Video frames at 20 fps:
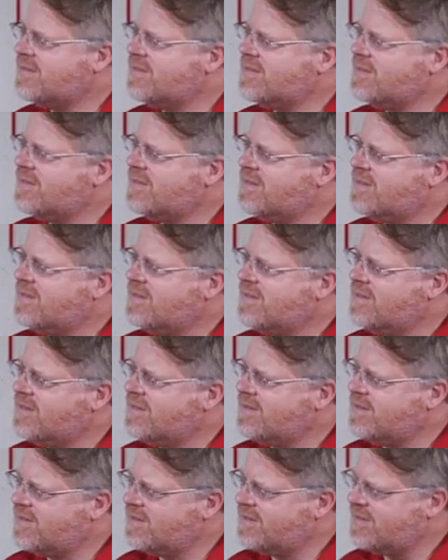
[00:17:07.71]

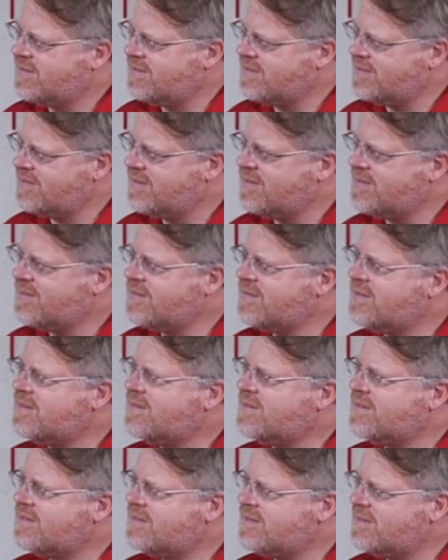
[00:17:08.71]

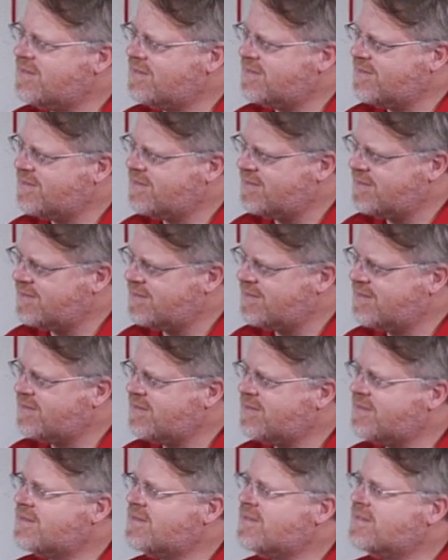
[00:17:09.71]

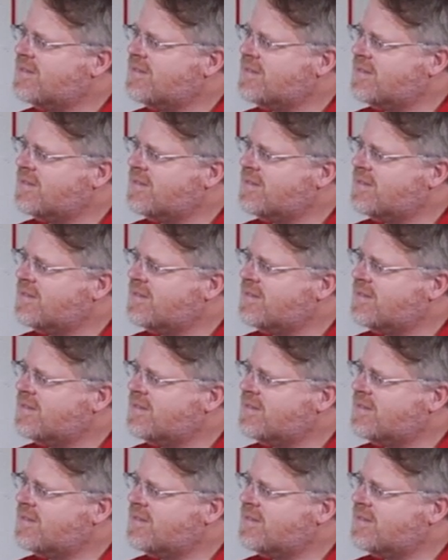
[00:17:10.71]
The person shown says nothing.